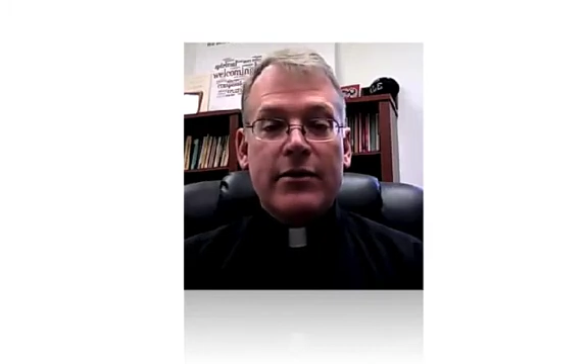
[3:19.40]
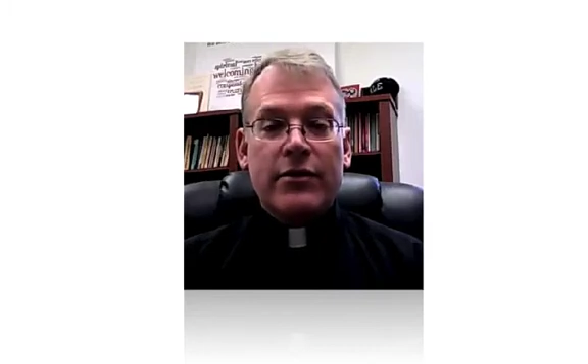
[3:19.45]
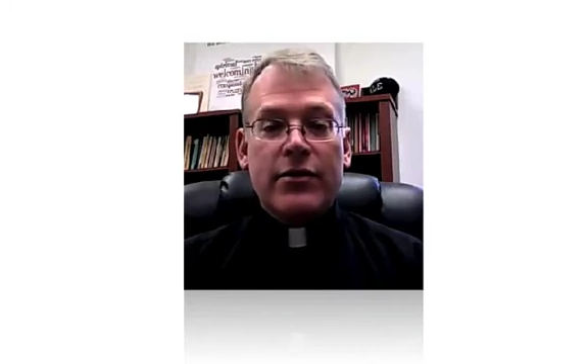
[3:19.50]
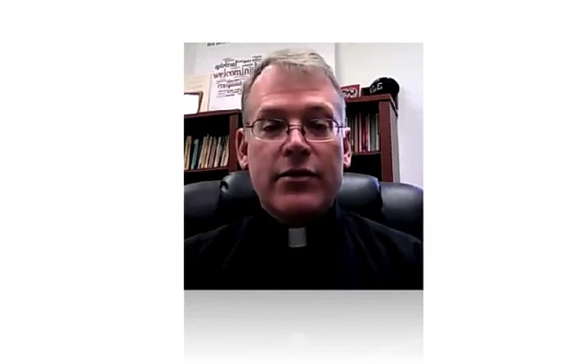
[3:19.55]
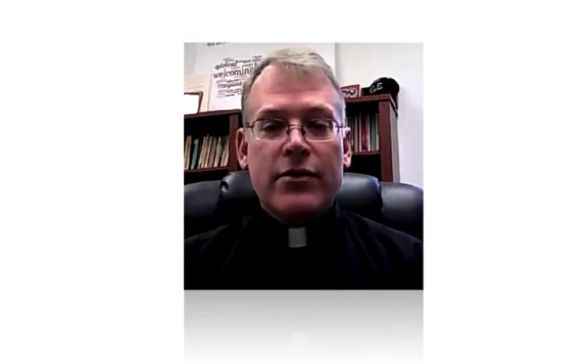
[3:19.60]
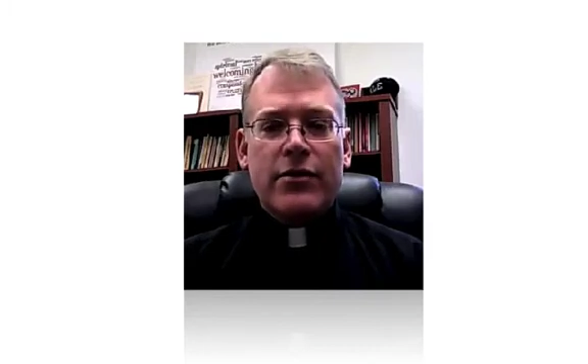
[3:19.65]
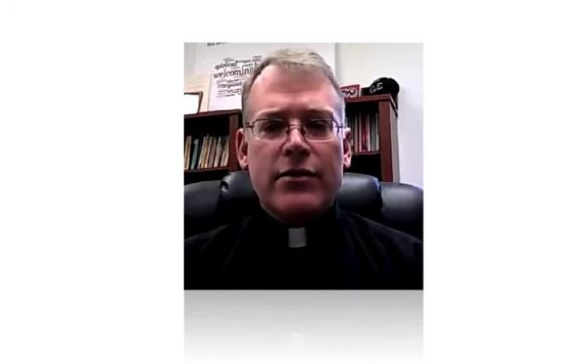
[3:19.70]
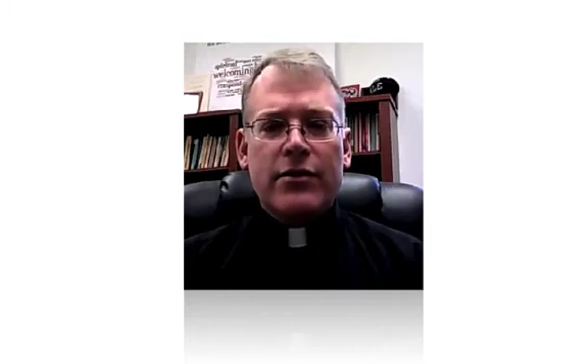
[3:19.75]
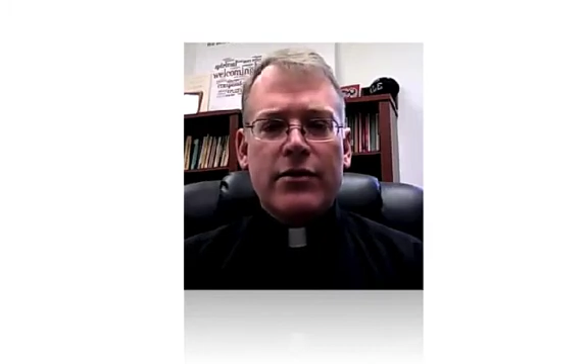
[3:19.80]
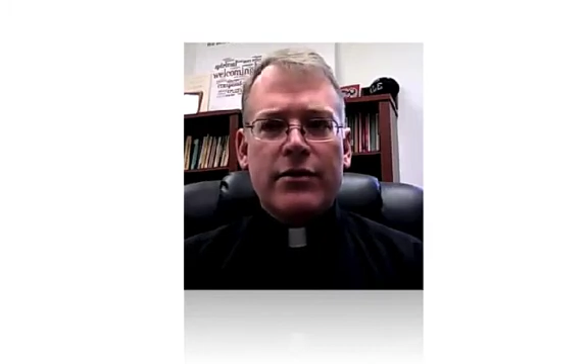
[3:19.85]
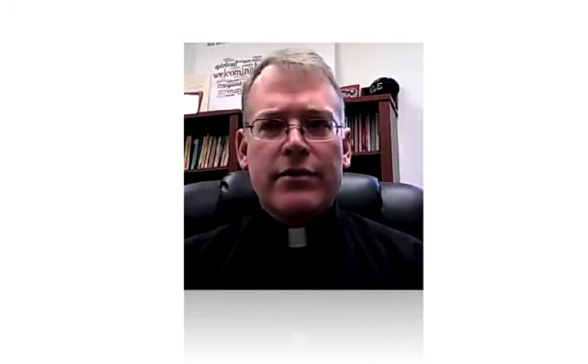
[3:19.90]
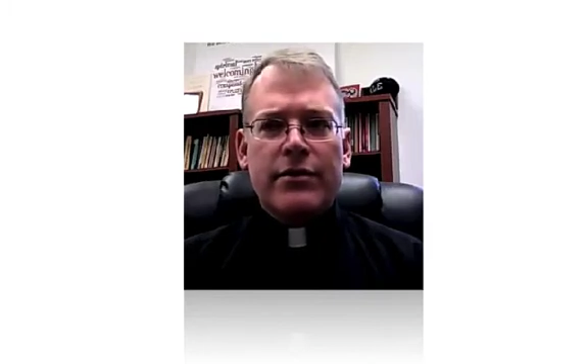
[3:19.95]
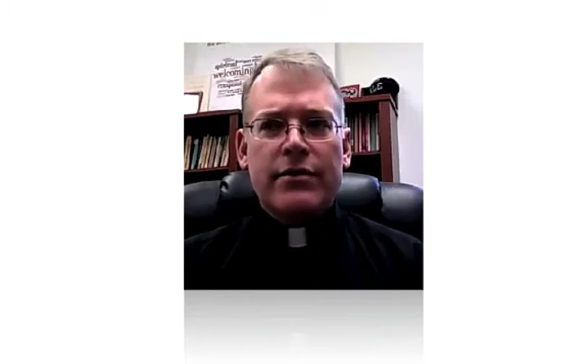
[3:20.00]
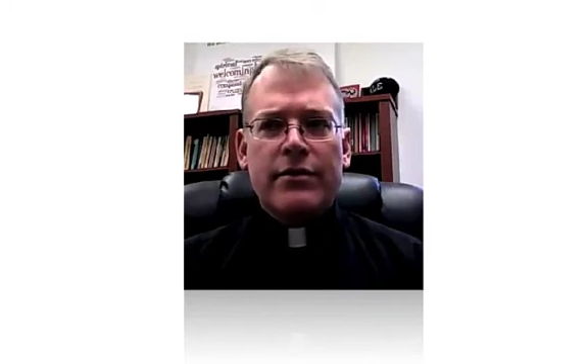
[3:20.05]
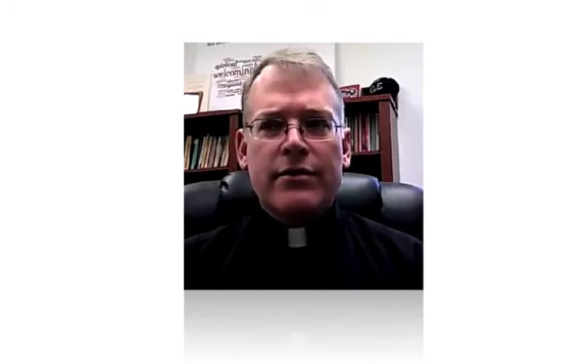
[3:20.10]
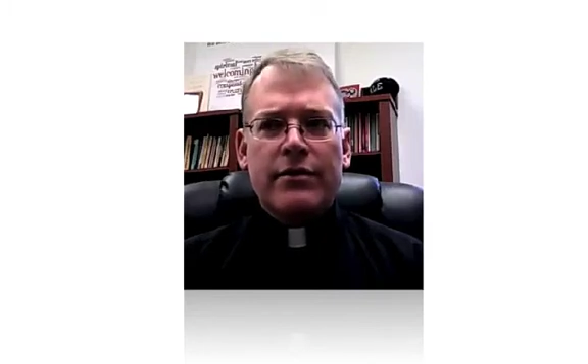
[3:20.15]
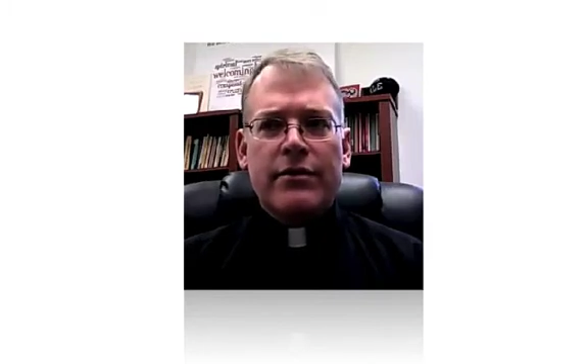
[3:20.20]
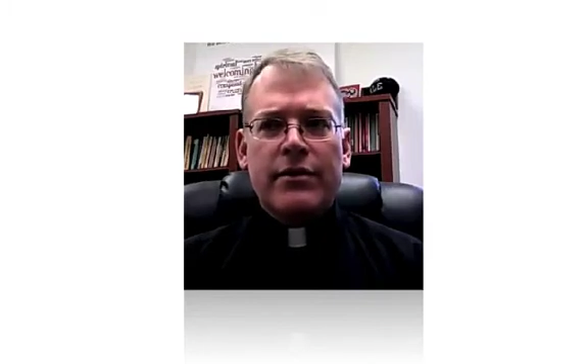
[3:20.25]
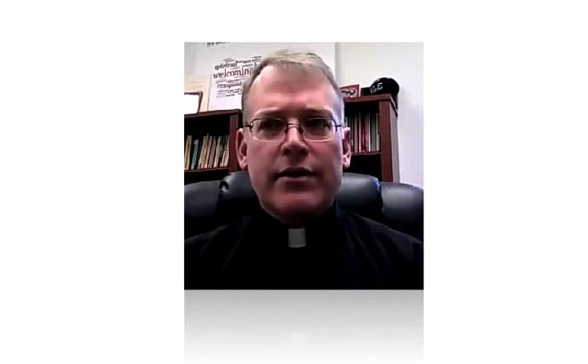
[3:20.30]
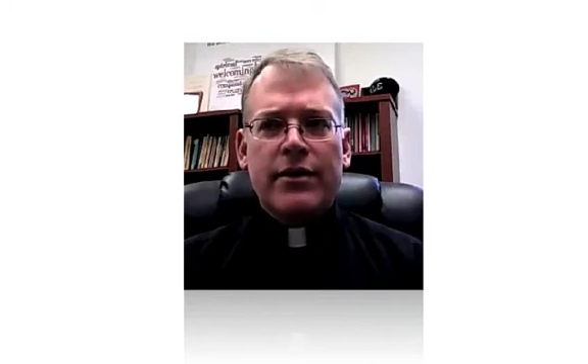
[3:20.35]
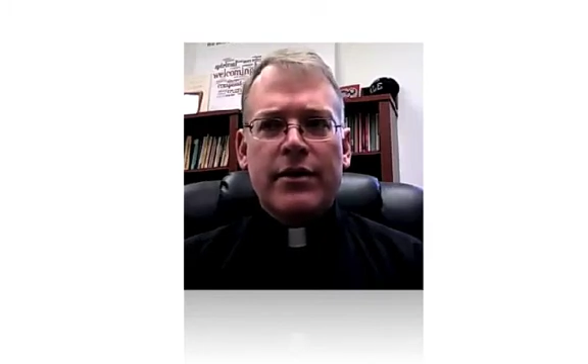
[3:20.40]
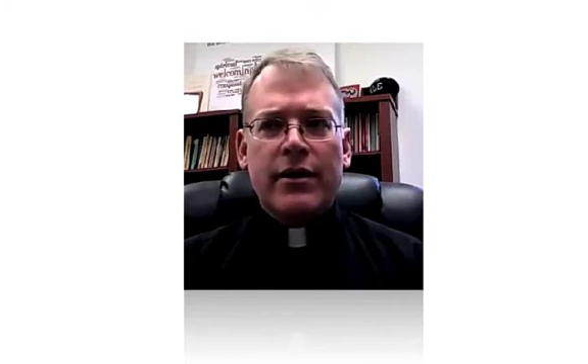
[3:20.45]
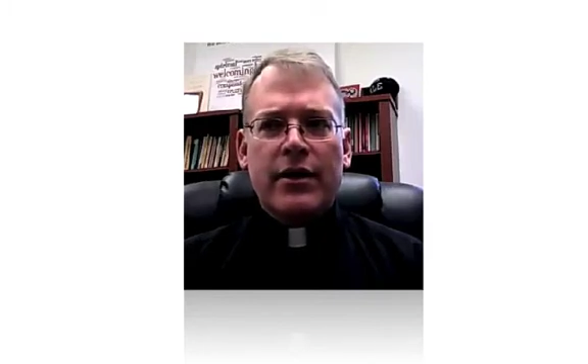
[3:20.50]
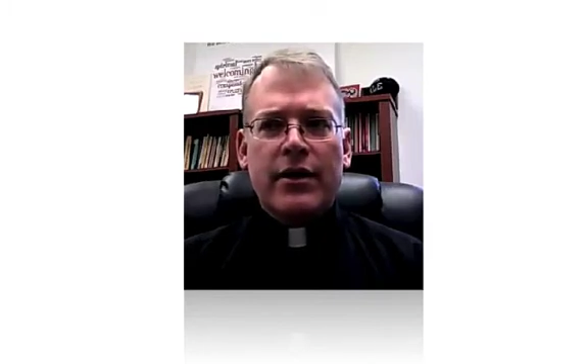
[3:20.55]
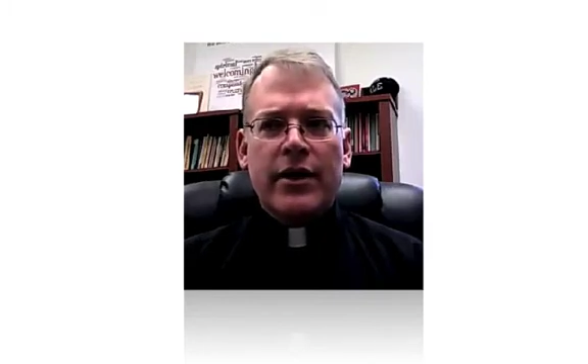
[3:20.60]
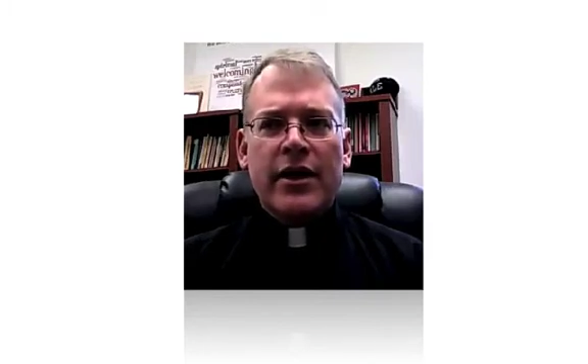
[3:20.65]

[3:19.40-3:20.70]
Though the